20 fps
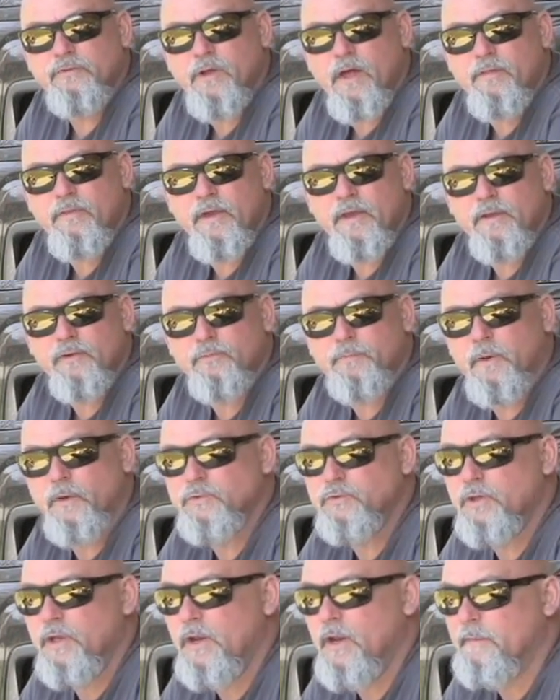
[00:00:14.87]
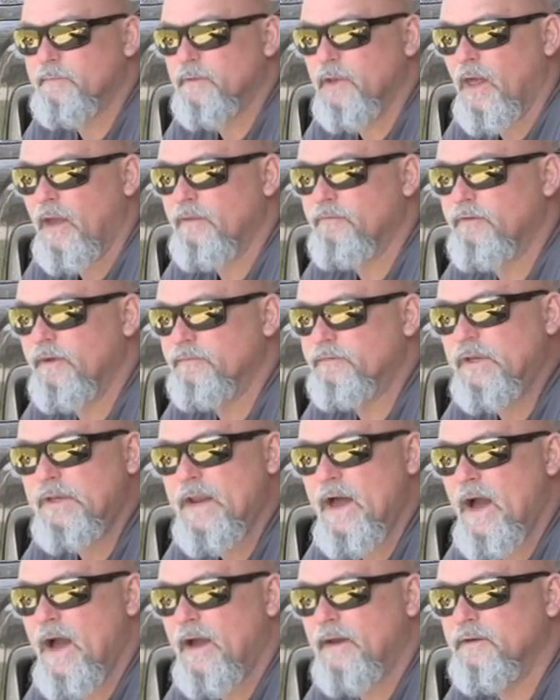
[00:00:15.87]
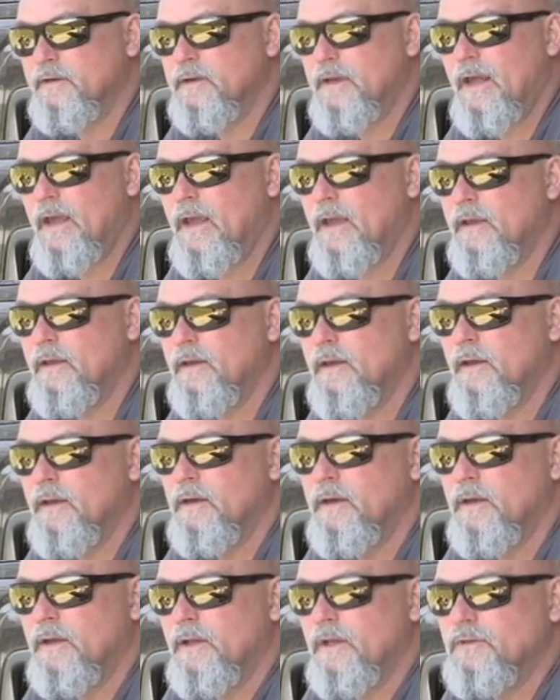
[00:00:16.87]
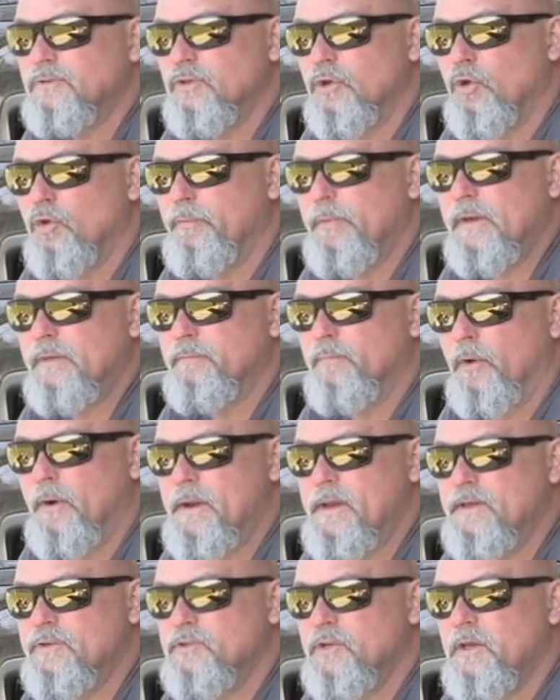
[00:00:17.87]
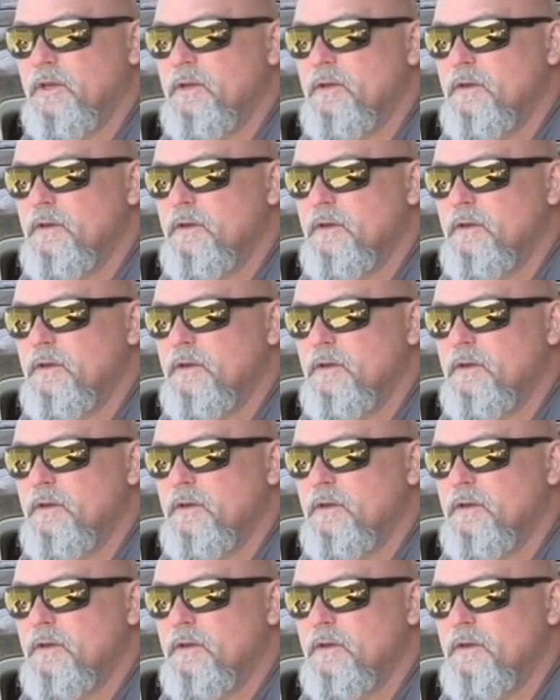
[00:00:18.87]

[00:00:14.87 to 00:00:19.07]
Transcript: I think it's supposed to get up to like 59 today. It's a little bit breezy,